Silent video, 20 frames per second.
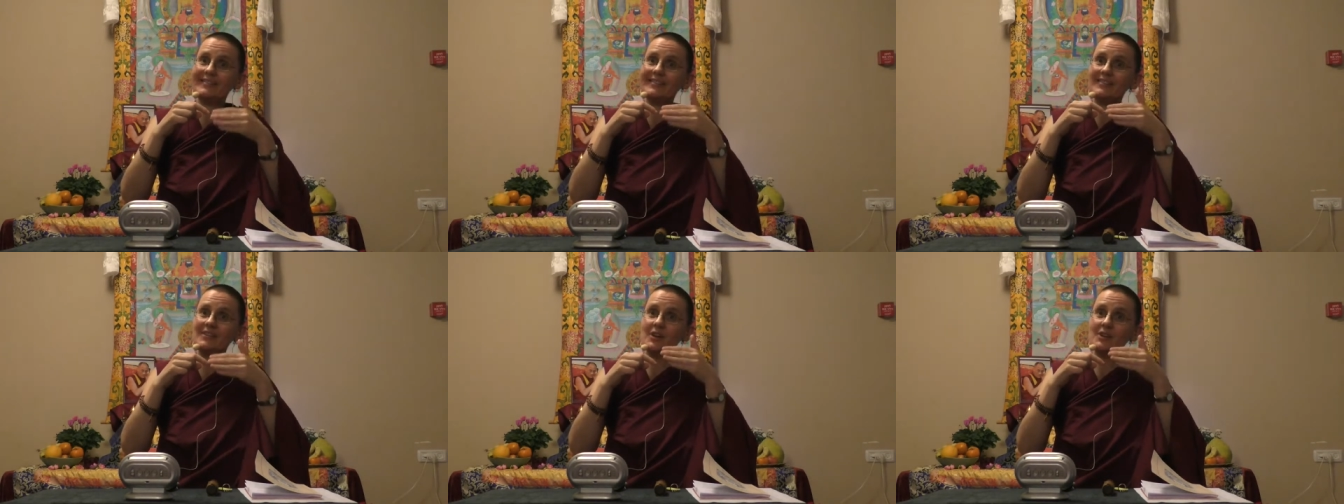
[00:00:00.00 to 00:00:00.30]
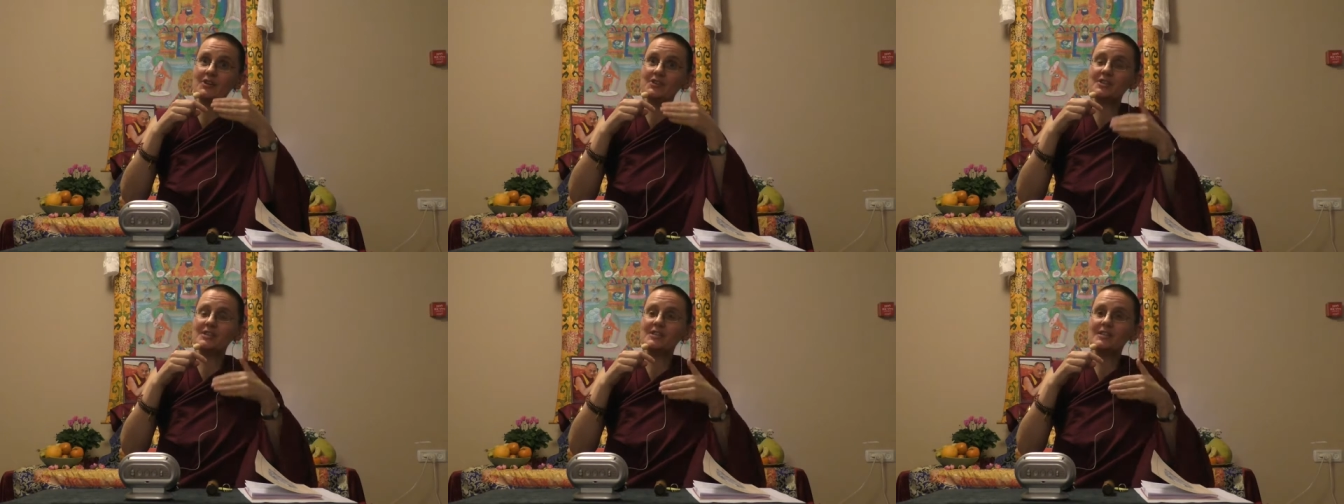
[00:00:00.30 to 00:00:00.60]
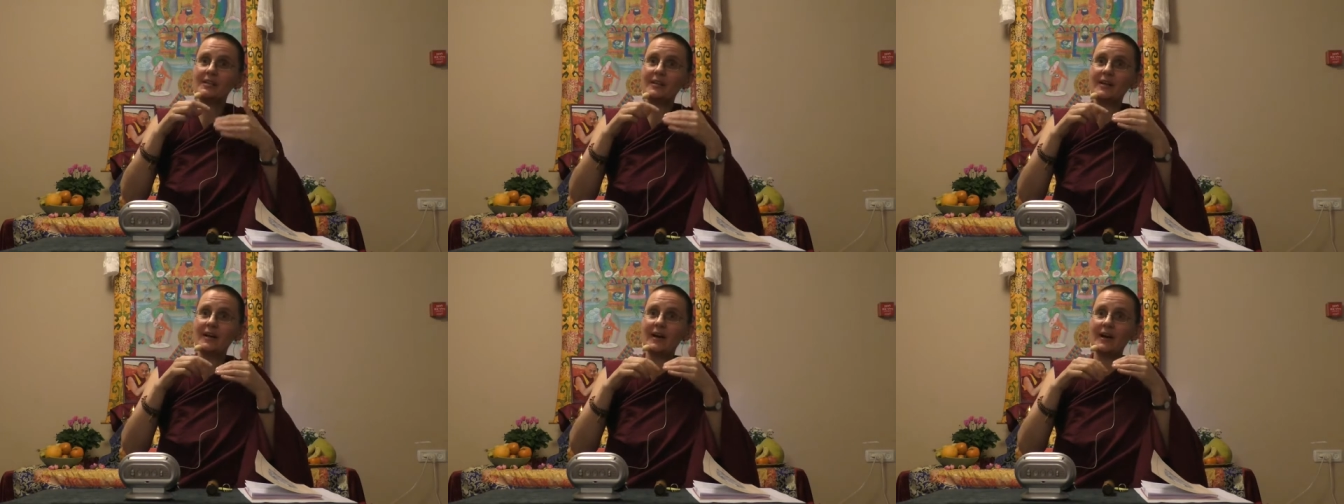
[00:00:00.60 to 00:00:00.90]
not just
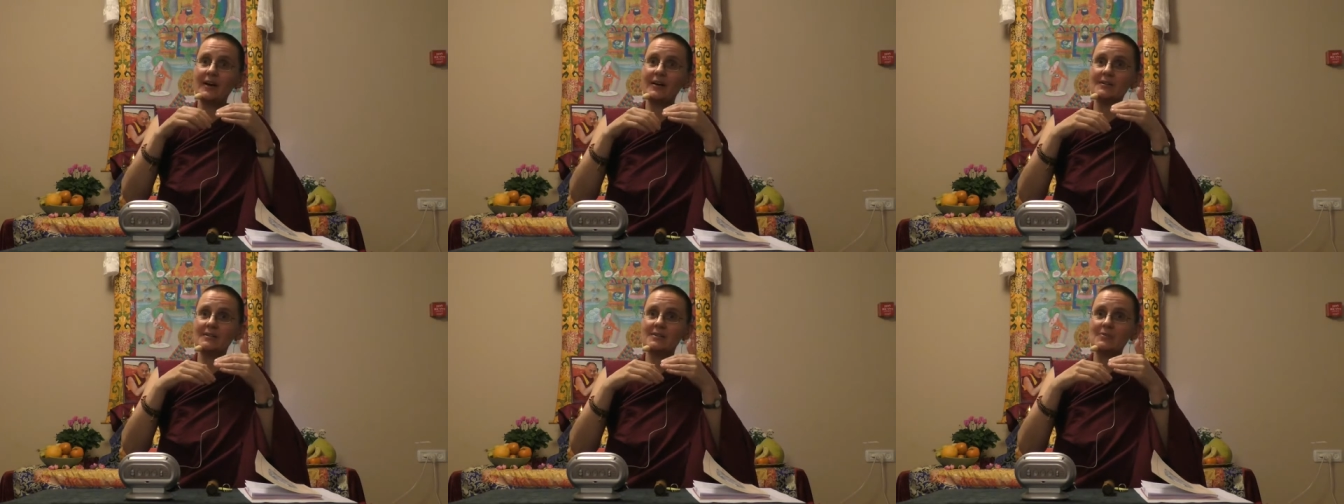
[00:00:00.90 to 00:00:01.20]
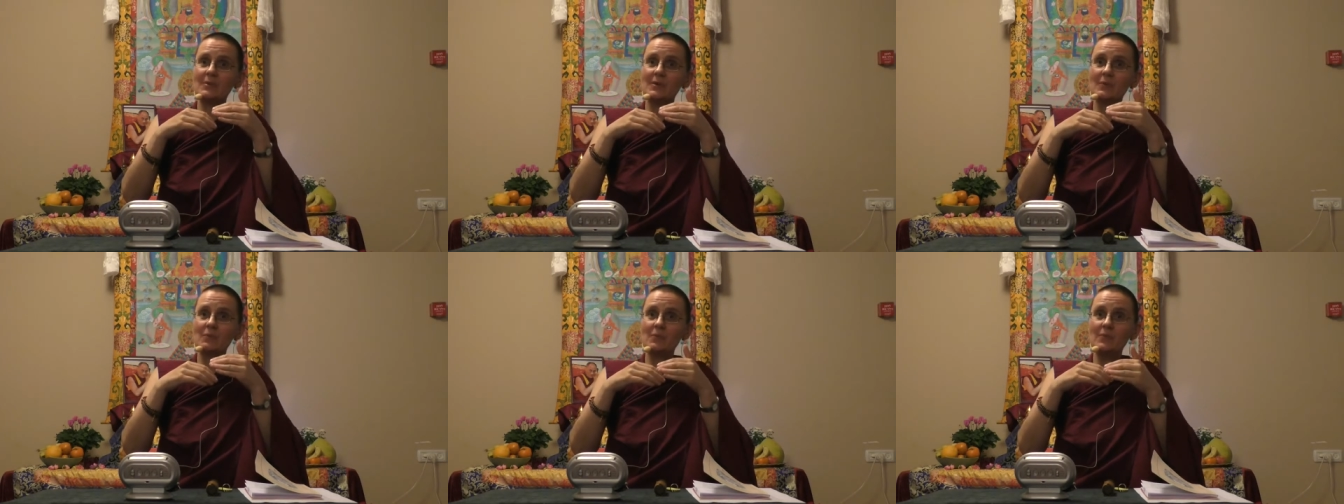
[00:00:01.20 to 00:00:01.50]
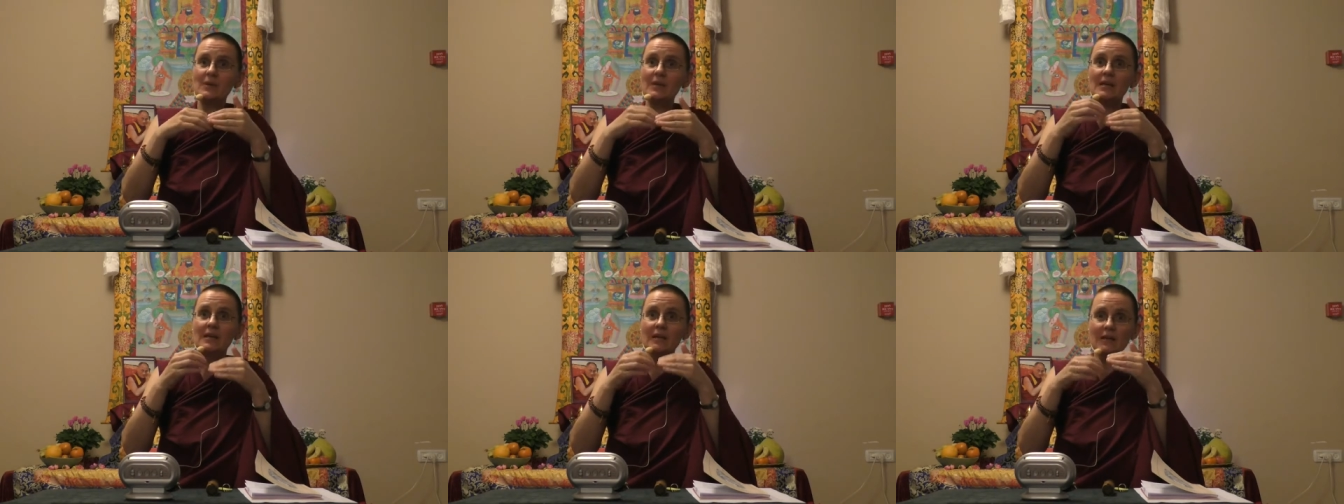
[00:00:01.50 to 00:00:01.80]
the cards that
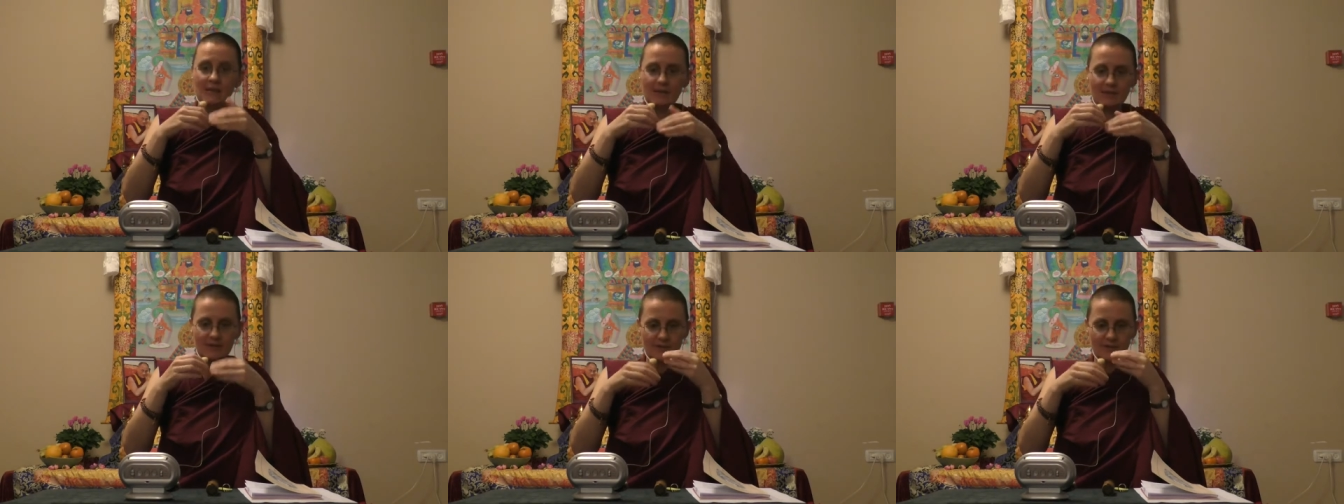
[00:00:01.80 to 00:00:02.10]
we